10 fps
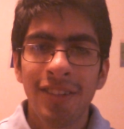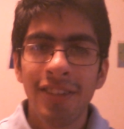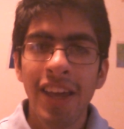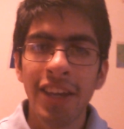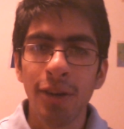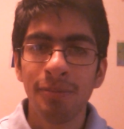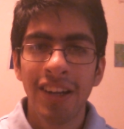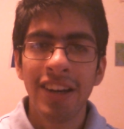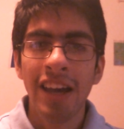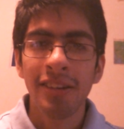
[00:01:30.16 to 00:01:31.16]
Thank you.
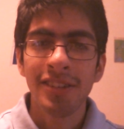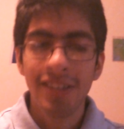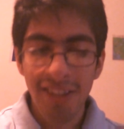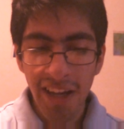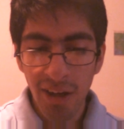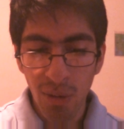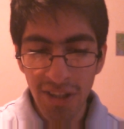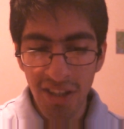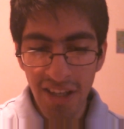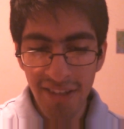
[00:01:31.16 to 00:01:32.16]
Now, the second
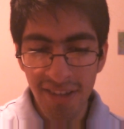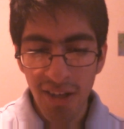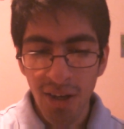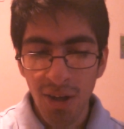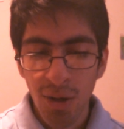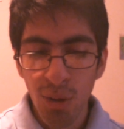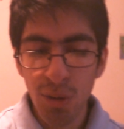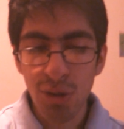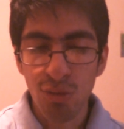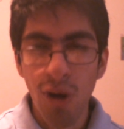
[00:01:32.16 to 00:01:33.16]
question is
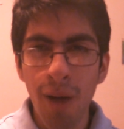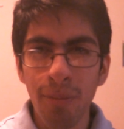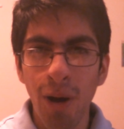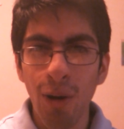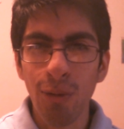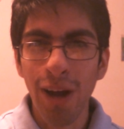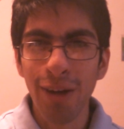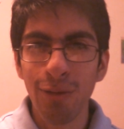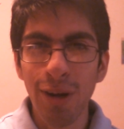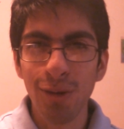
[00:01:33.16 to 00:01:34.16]
who is Ron Paul,
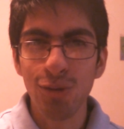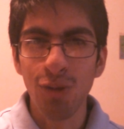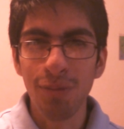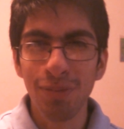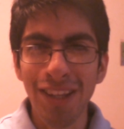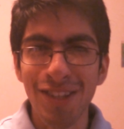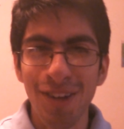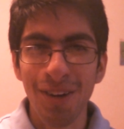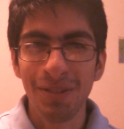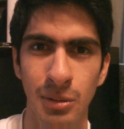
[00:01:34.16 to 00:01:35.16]
Ryan Reynolds, Wolf
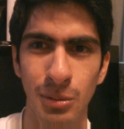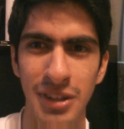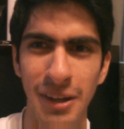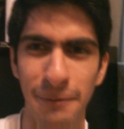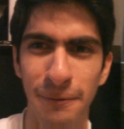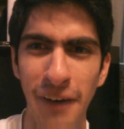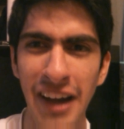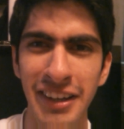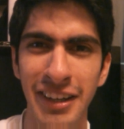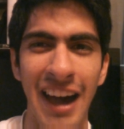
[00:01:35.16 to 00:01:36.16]
Blitzer? What the
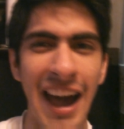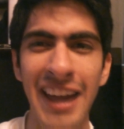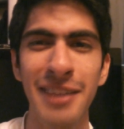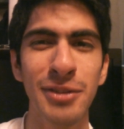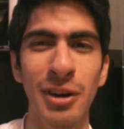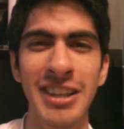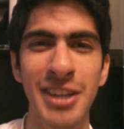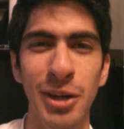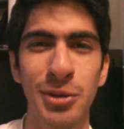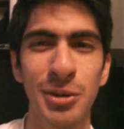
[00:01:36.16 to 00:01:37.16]
fuck? I have no
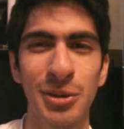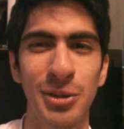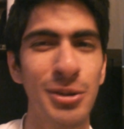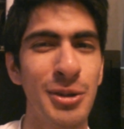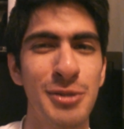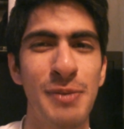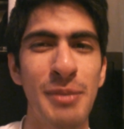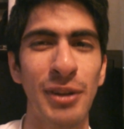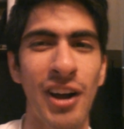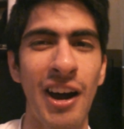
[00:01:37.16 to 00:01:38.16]
idea who, who those
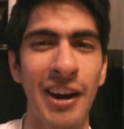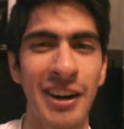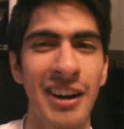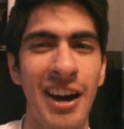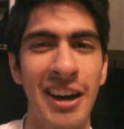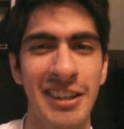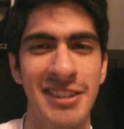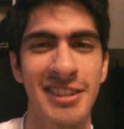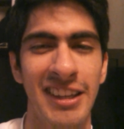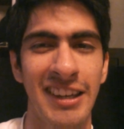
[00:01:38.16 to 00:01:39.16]
people are,
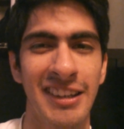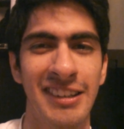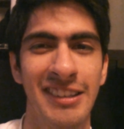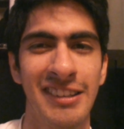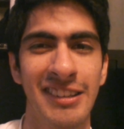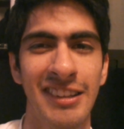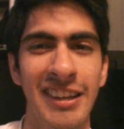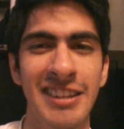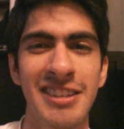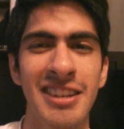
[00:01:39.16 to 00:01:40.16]
honestly.
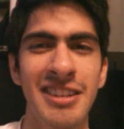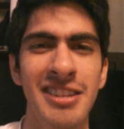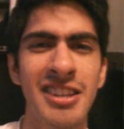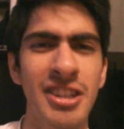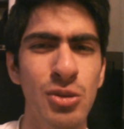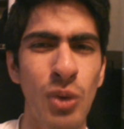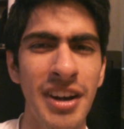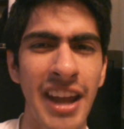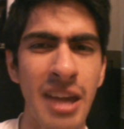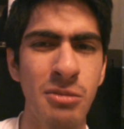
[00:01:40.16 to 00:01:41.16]
Like, is, is it just
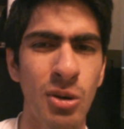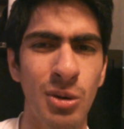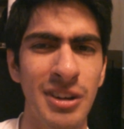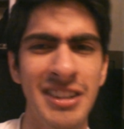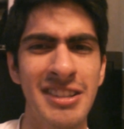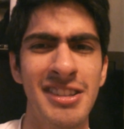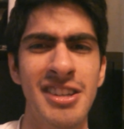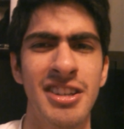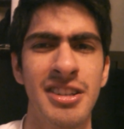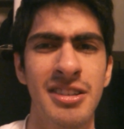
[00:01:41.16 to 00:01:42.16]
one name, or is it
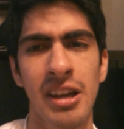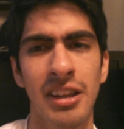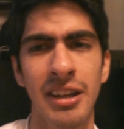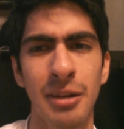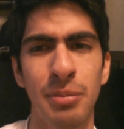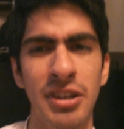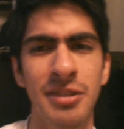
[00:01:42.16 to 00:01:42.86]
just, like, a bunch